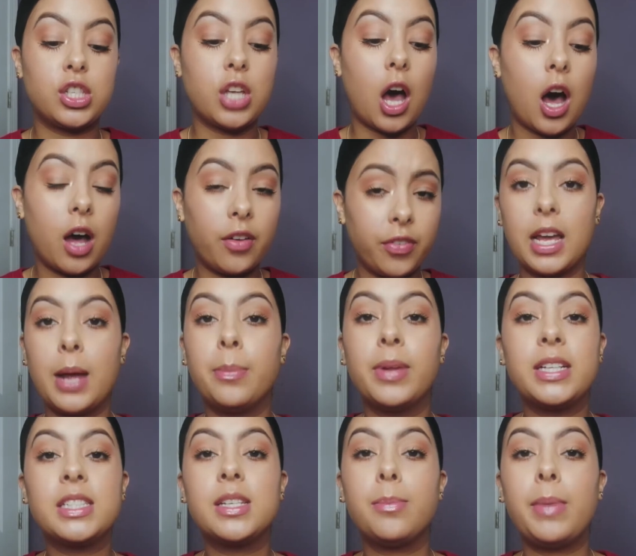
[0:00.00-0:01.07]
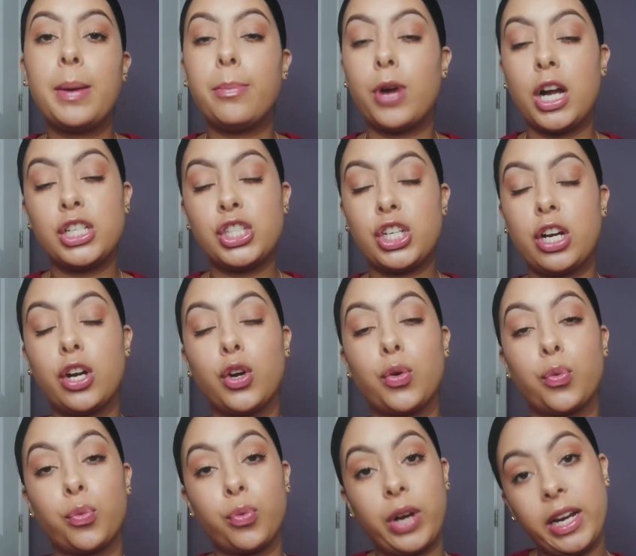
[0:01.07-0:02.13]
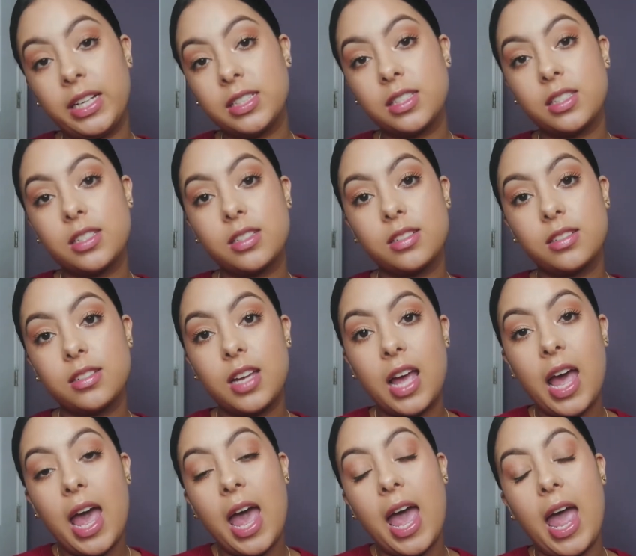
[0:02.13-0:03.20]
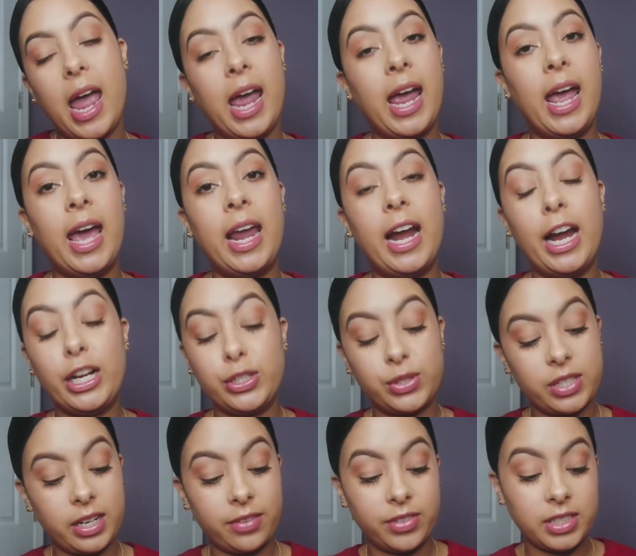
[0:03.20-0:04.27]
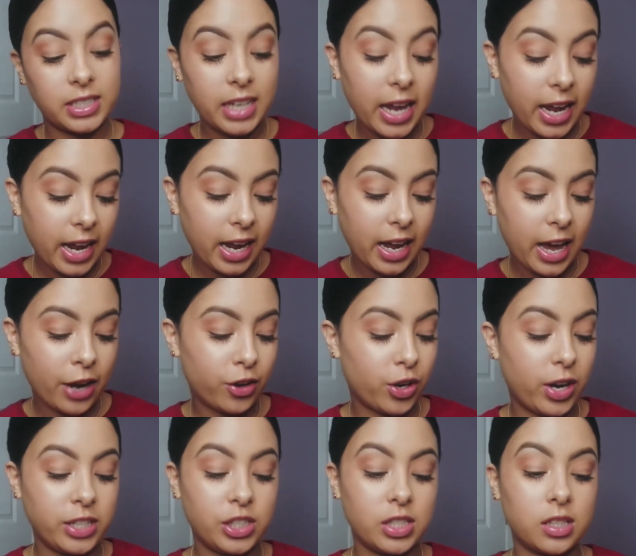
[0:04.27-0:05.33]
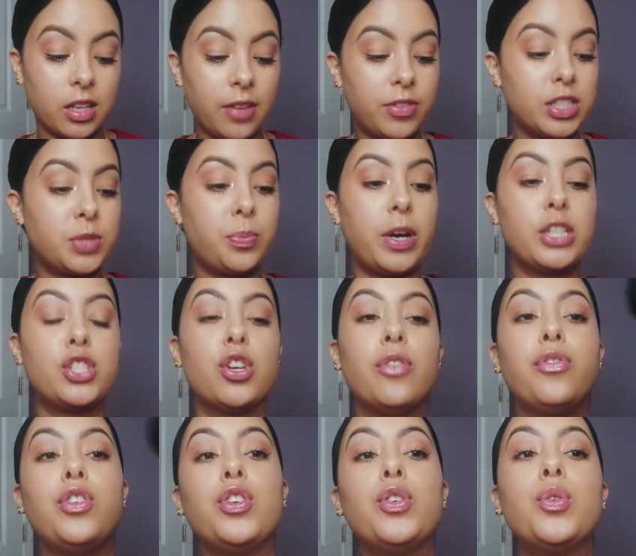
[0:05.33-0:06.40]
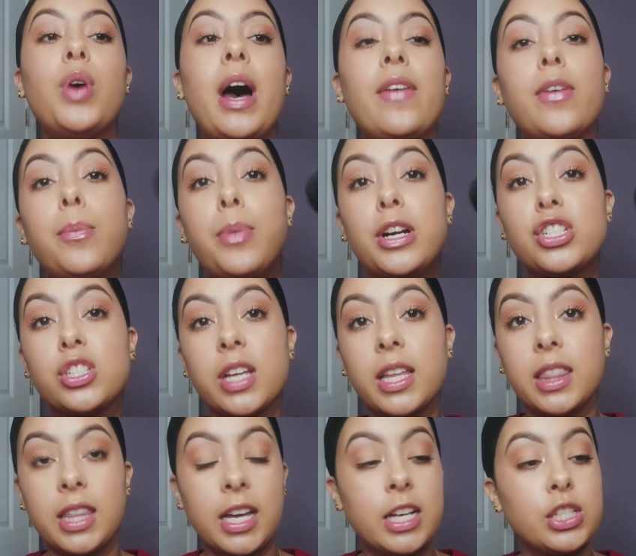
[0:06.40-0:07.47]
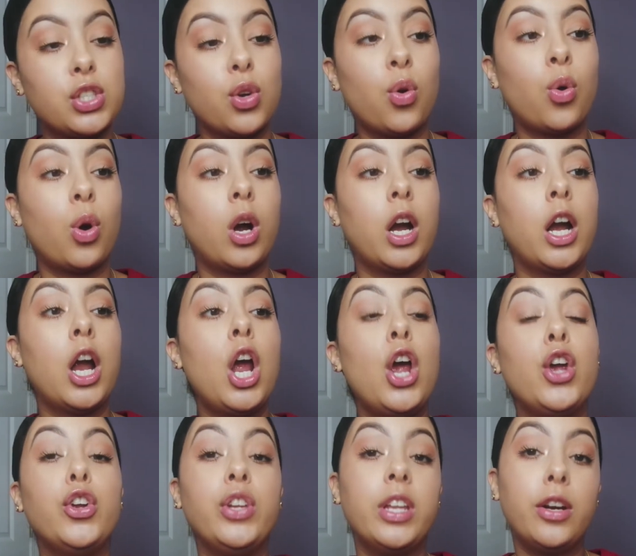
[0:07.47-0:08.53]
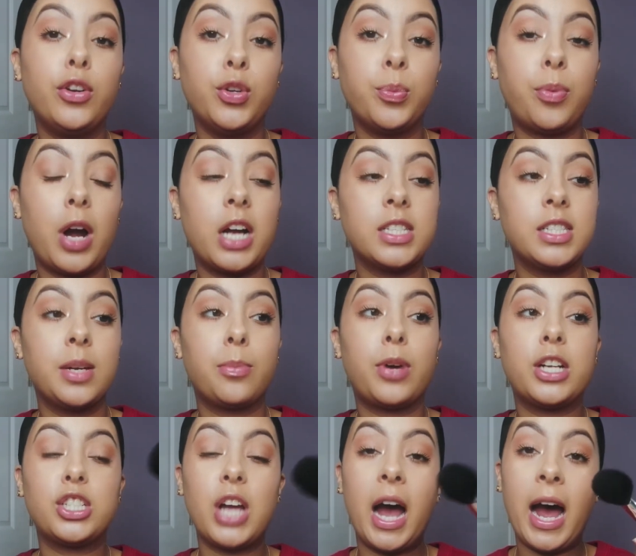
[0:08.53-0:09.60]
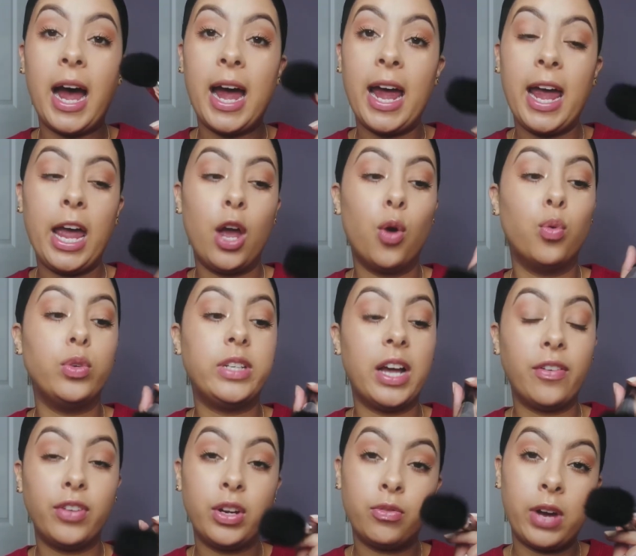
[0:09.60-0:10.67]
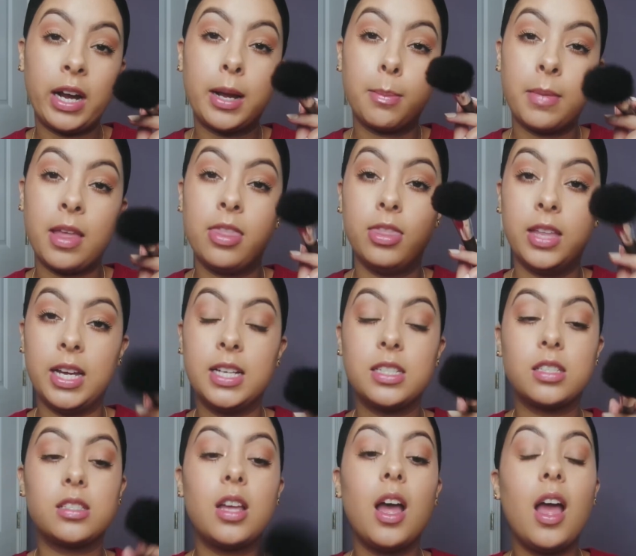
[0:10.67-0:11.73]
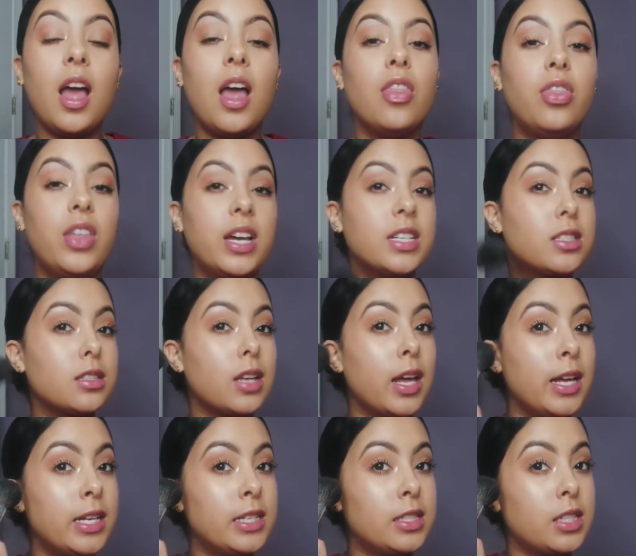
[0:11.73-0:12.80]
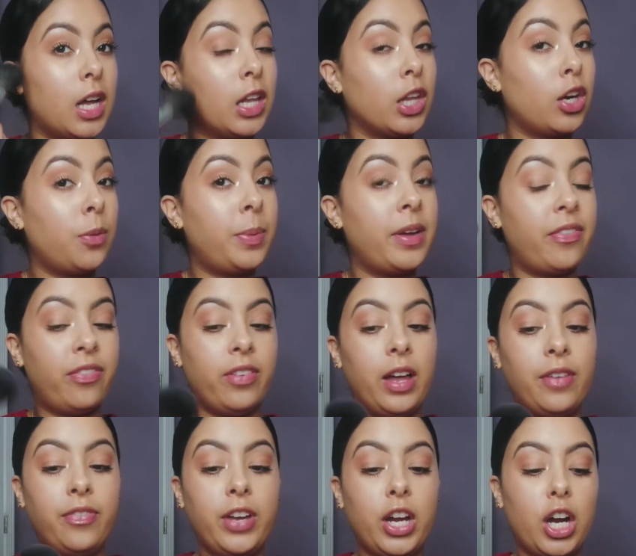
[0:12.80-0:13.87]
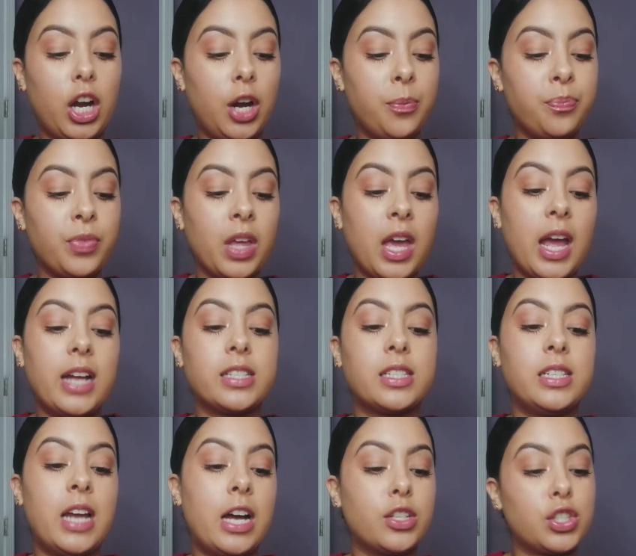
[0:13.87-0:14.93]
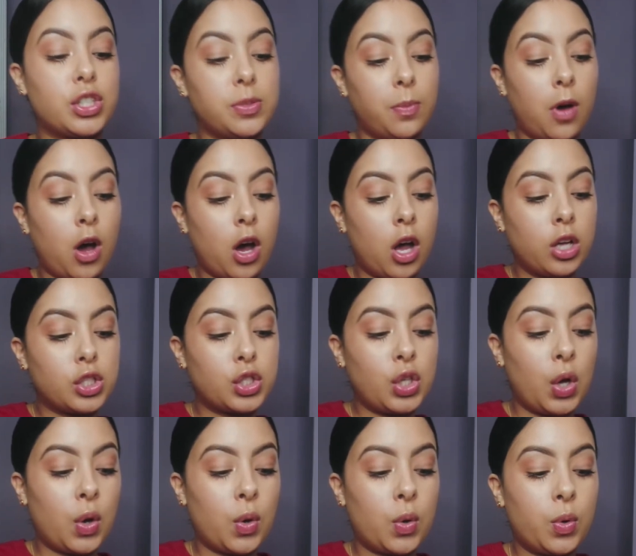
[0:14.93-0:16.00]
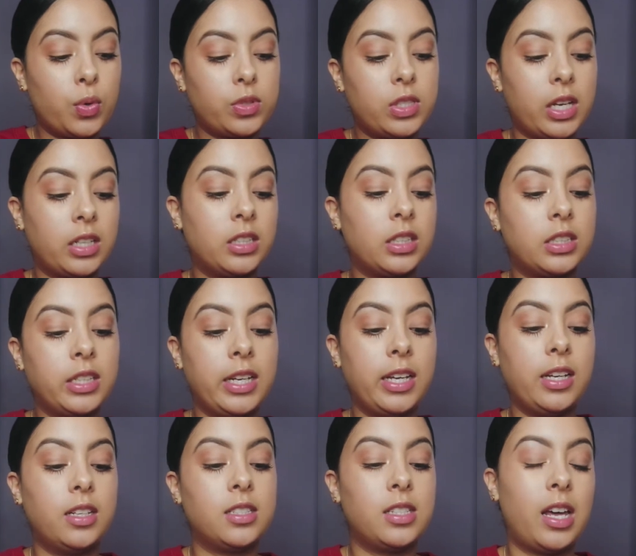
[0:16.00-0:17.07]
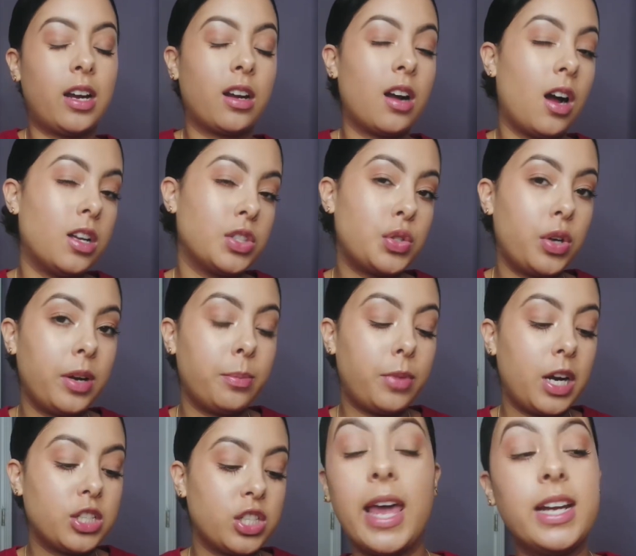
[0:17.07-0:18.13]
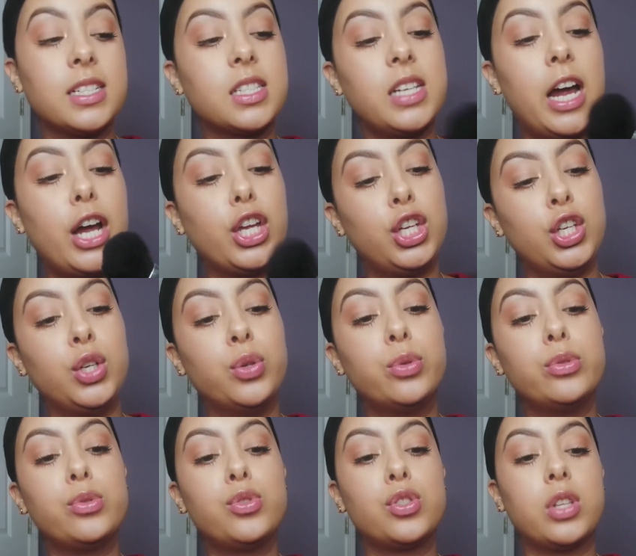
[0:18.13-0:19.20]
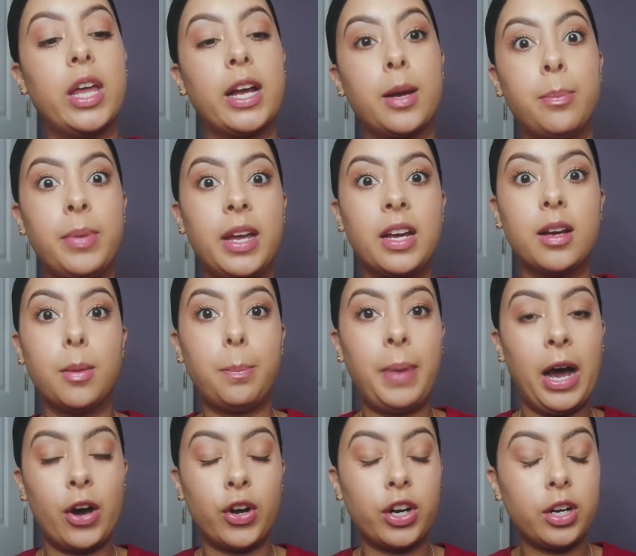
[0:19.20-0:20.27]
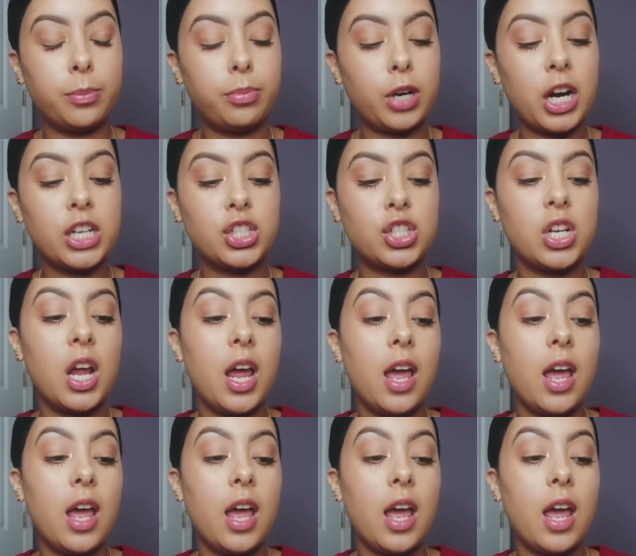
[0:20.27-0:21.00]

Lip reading: soft, it blends in my bronzer great, and I use it every day. I don't know, I just love this brush. So if you have a brush like this or you need a new bronzing brush, I definitely recommend this. This is a little bit fluffier. It's not small, so technically it's not a contouring brush, and it's not huge like a big powder brush